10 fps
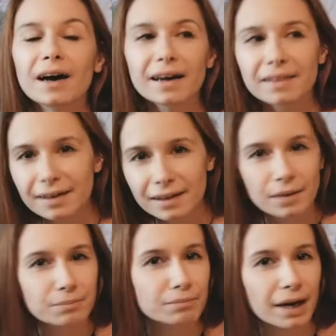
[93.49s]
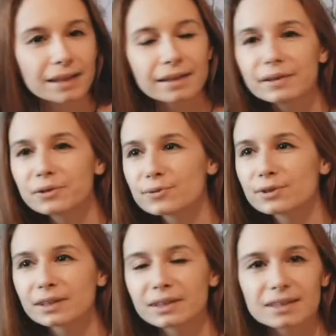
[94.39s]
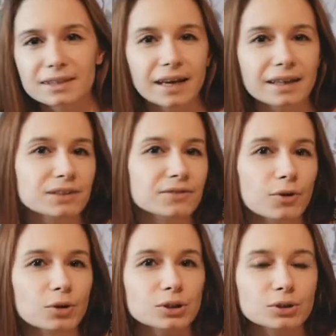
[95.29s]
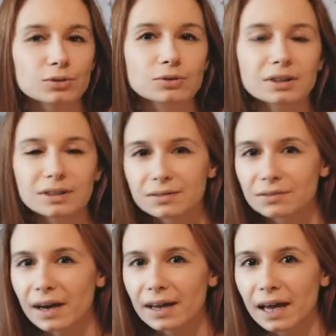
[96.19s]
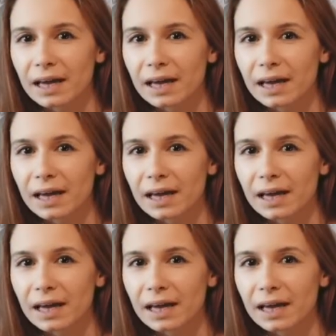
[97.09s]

I think I'm mainly using the second voice to justify